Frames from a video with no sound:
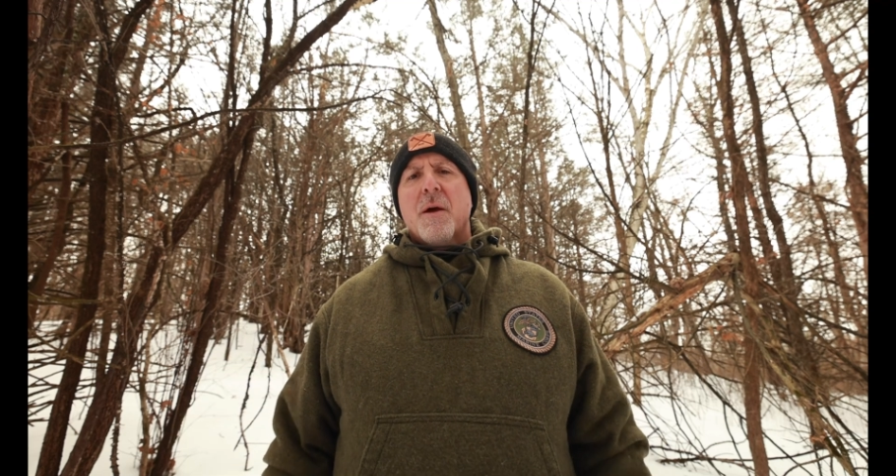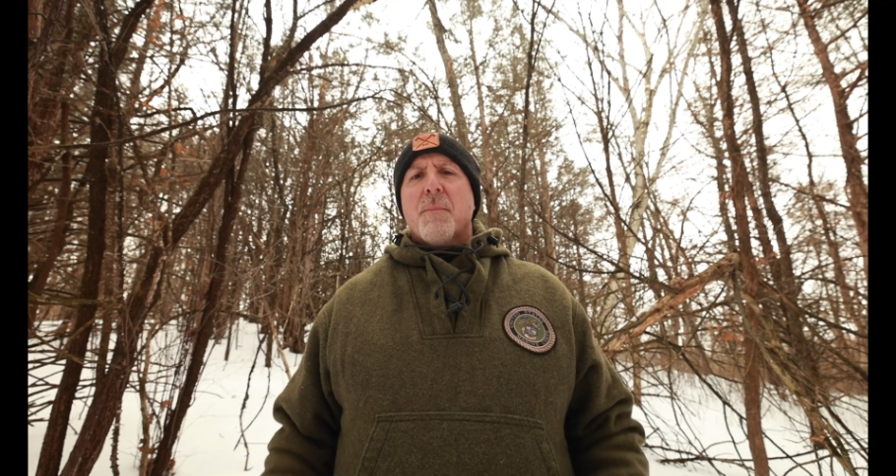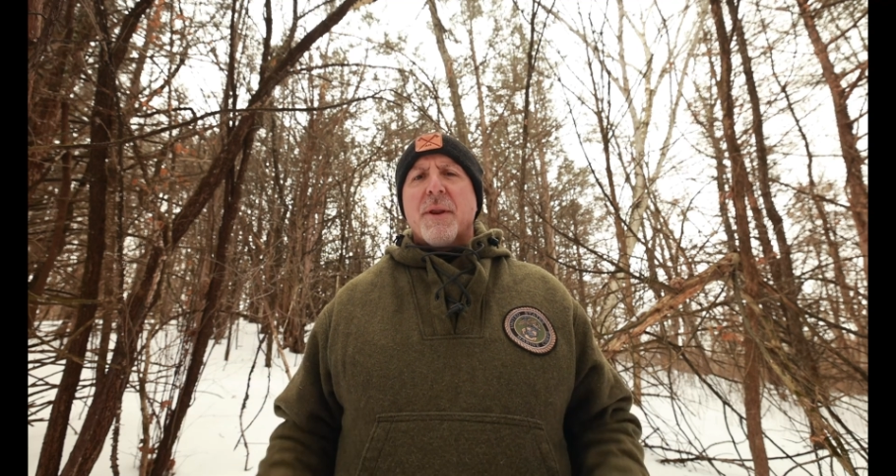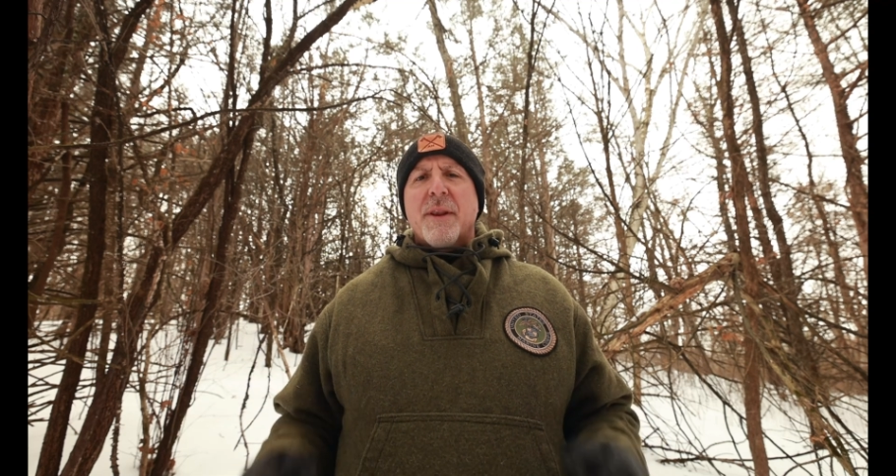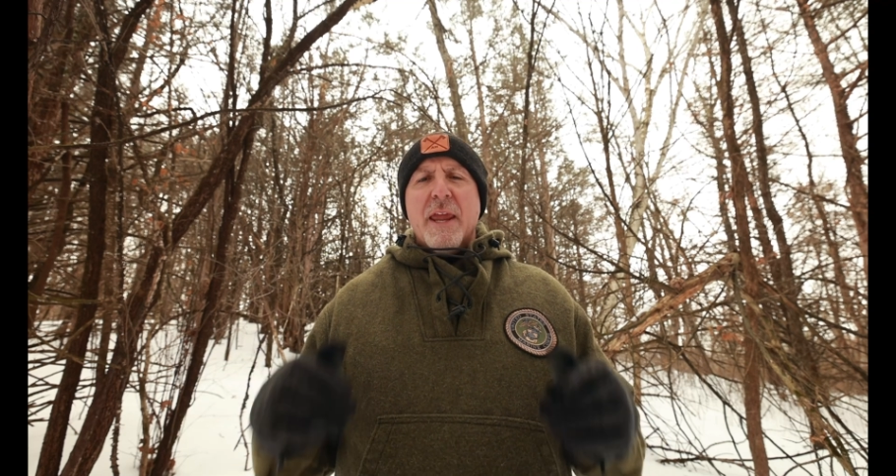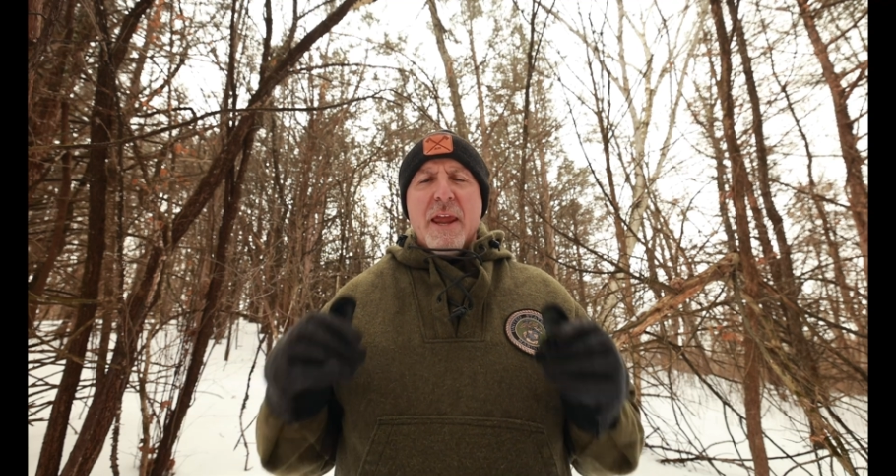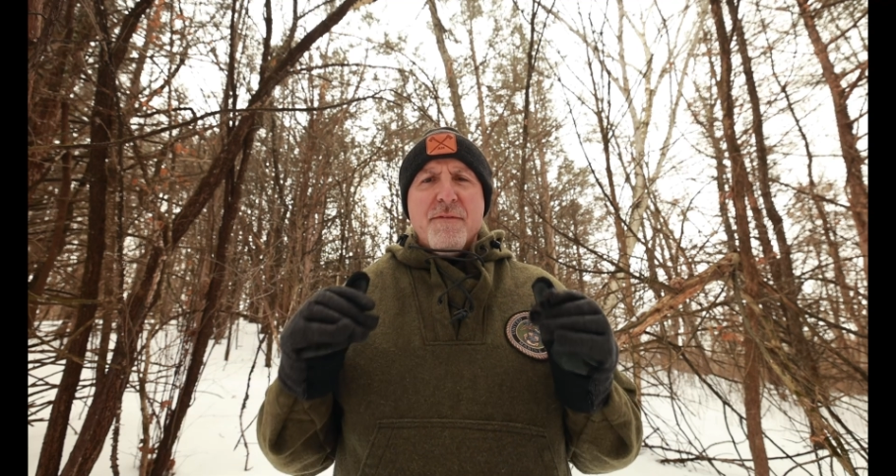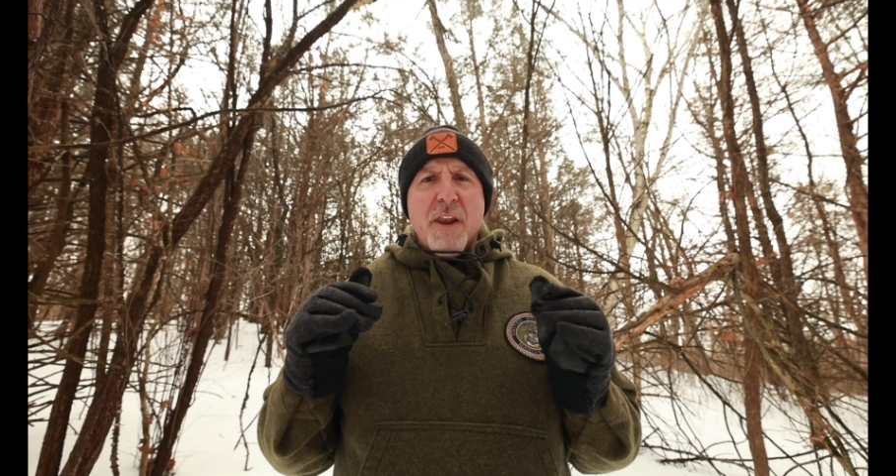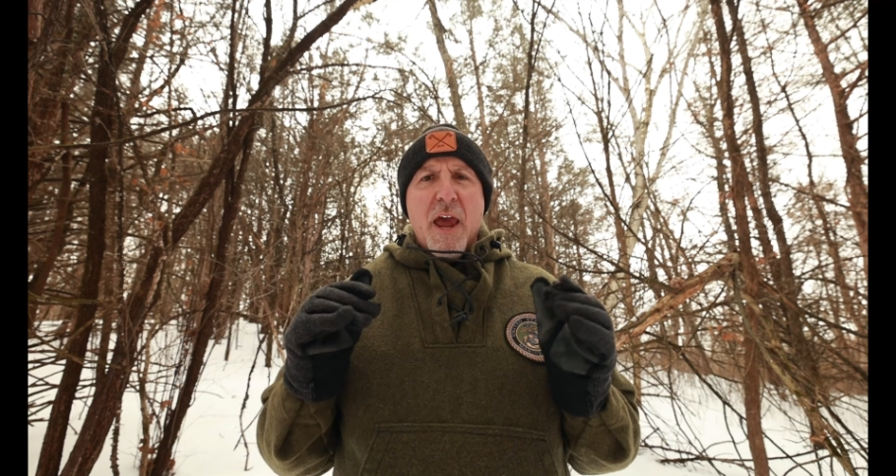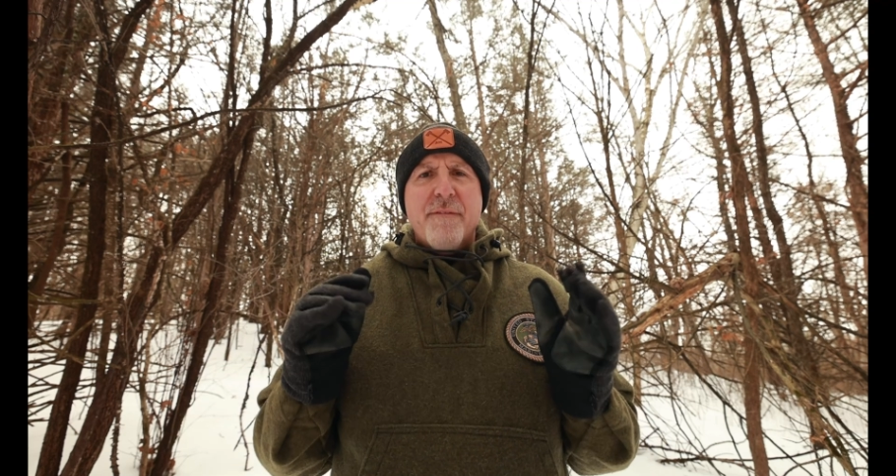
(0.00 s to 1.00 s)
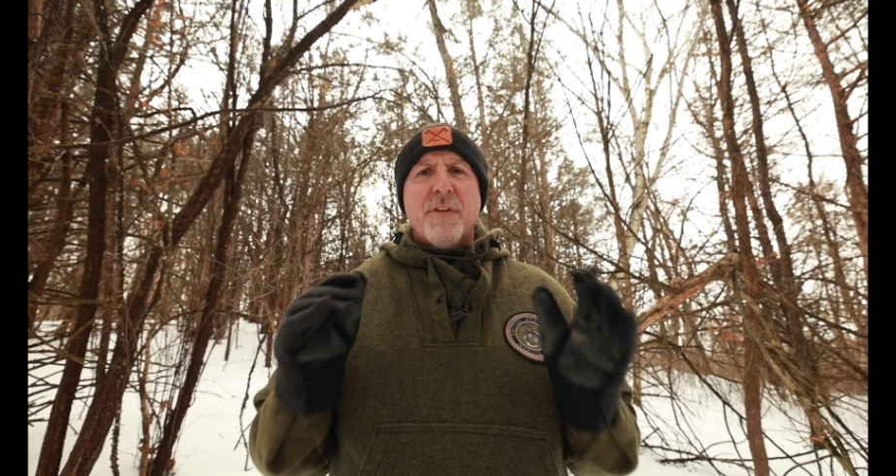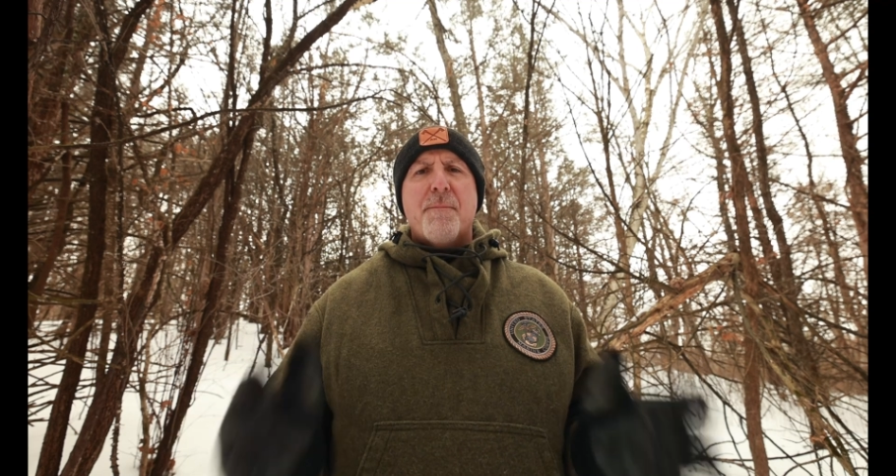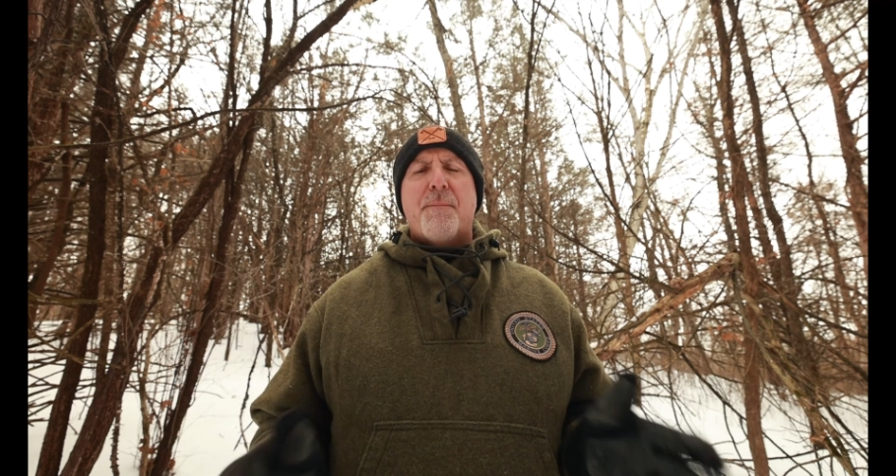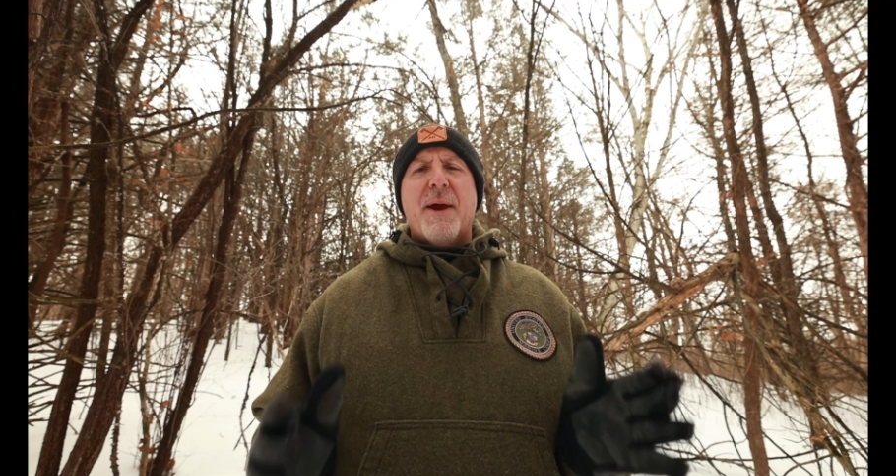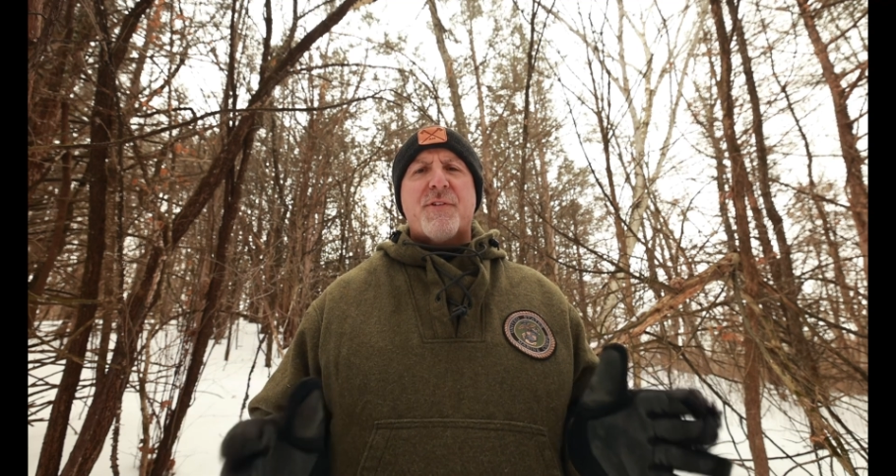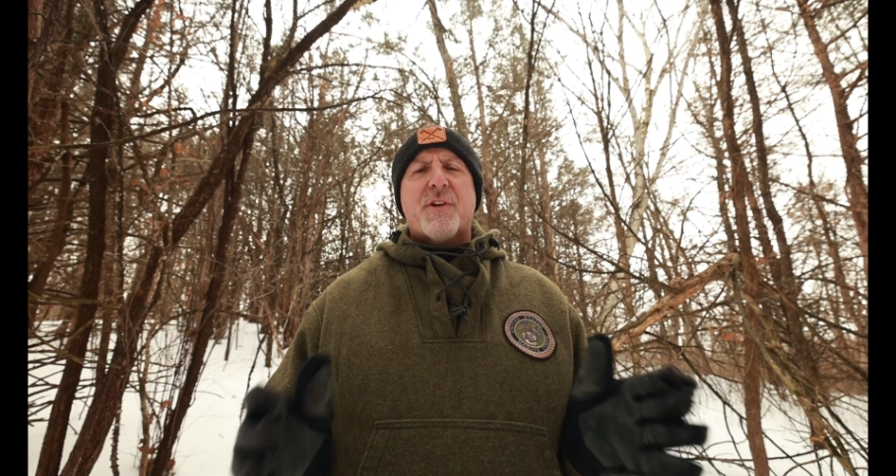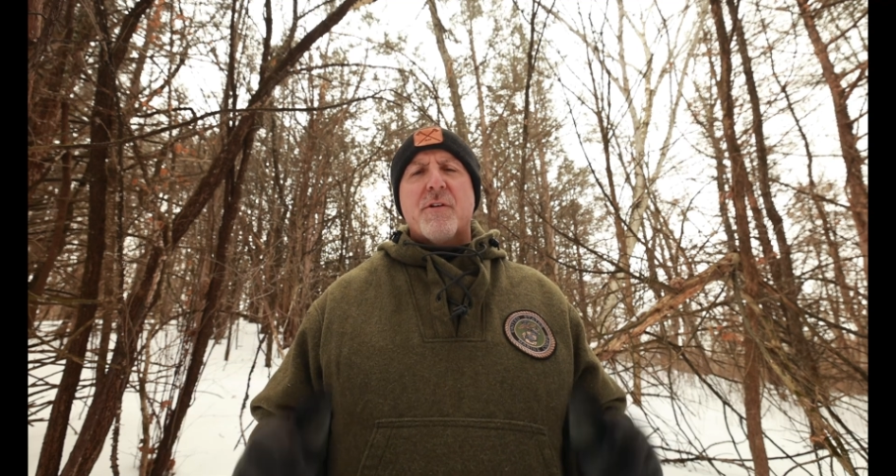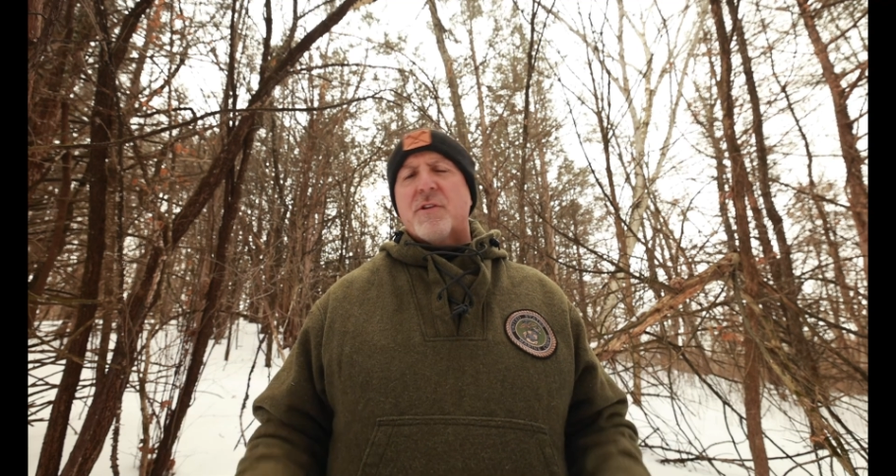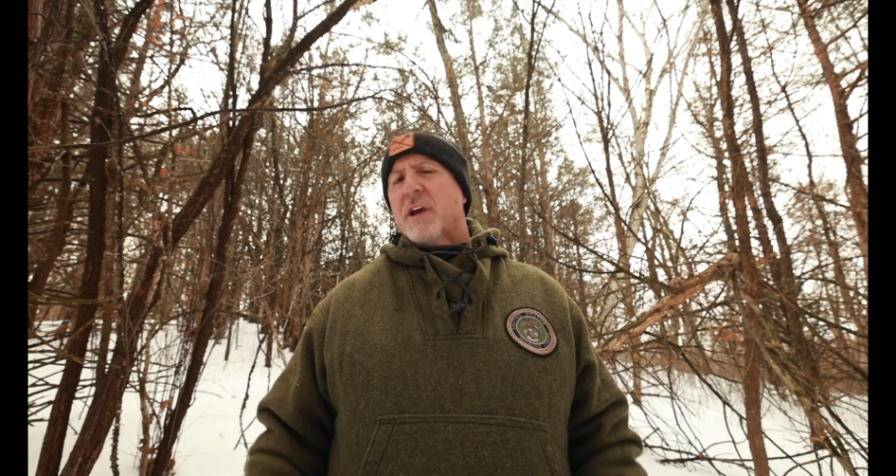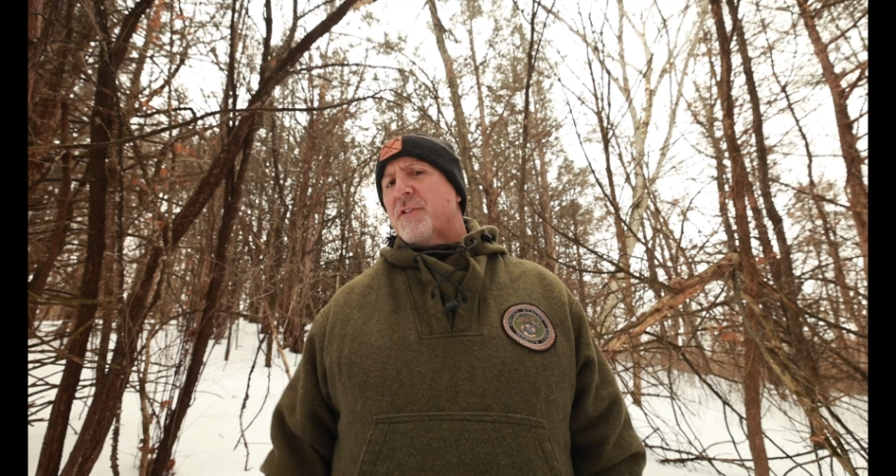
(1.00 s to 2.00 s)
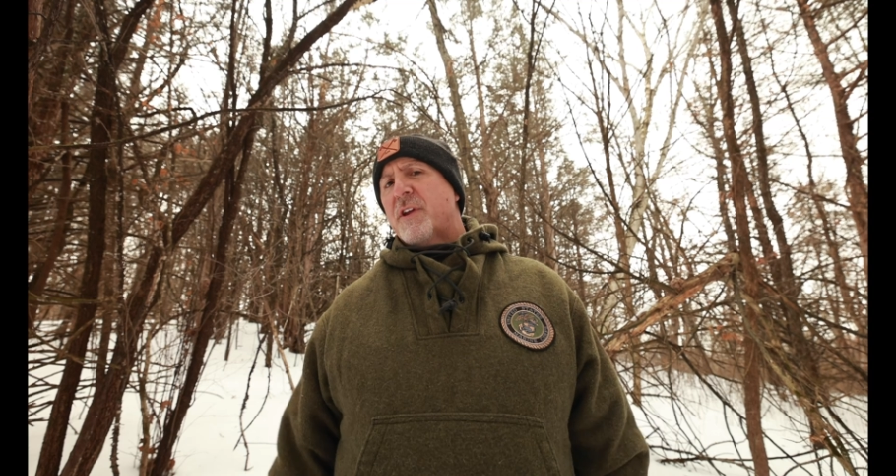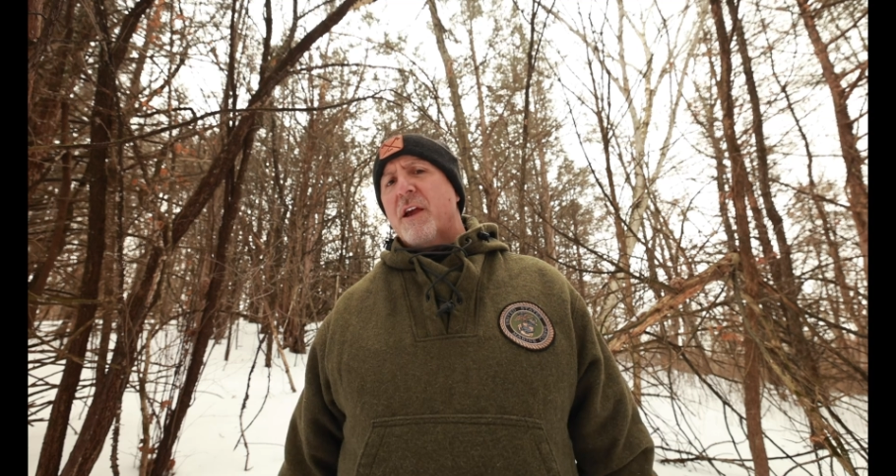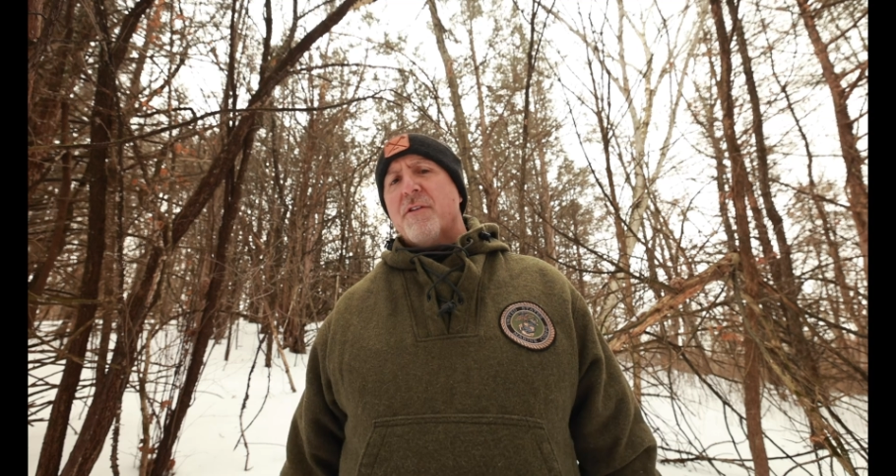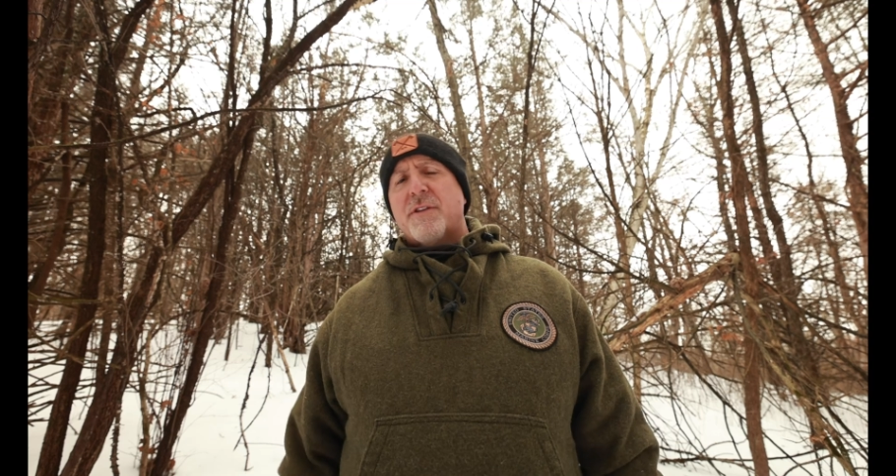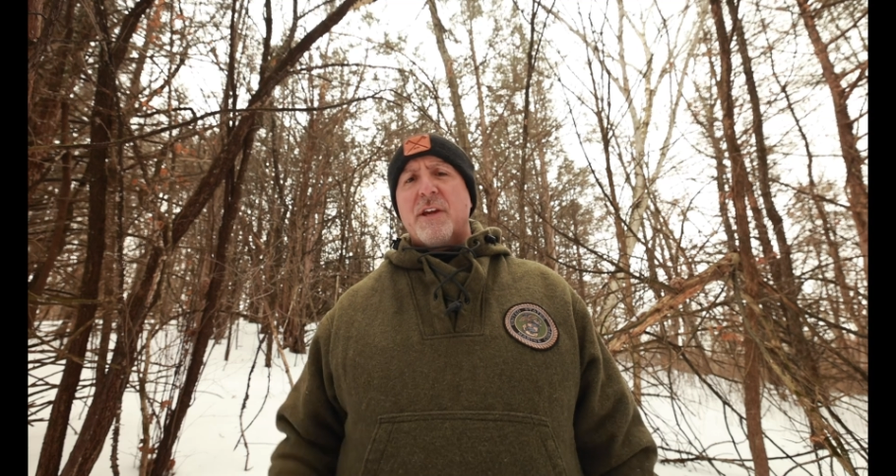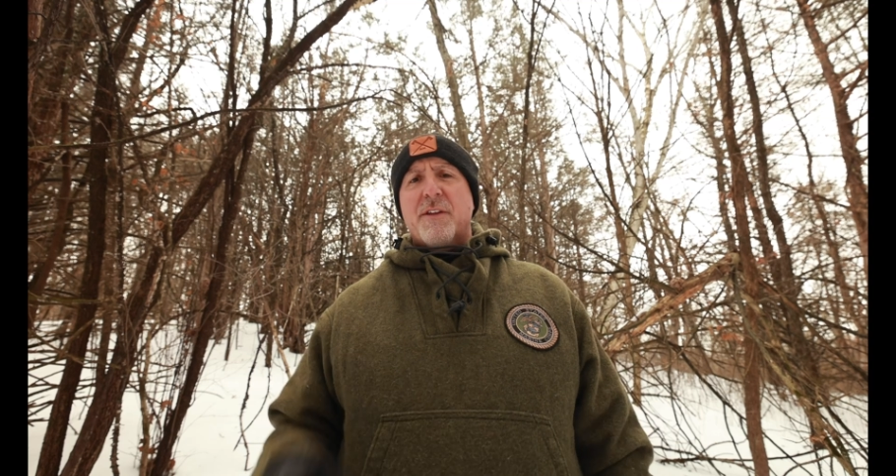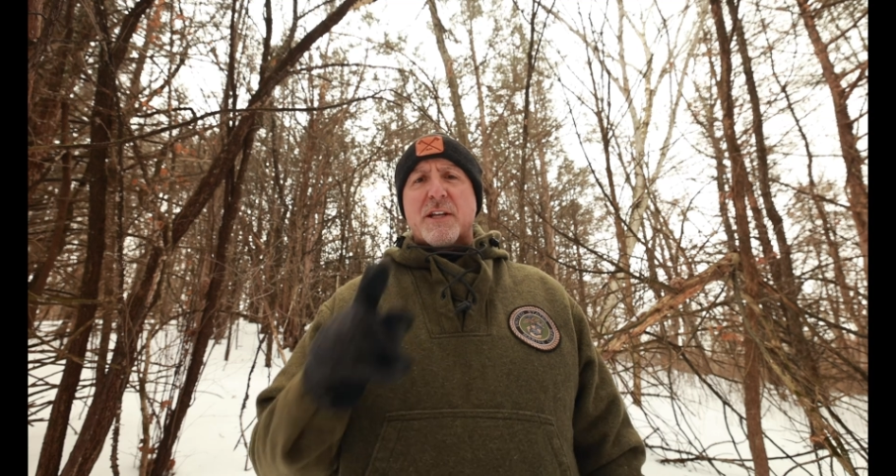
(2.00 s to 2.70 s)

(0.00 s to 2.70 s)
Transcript: but even having the best gear doesn't guarantee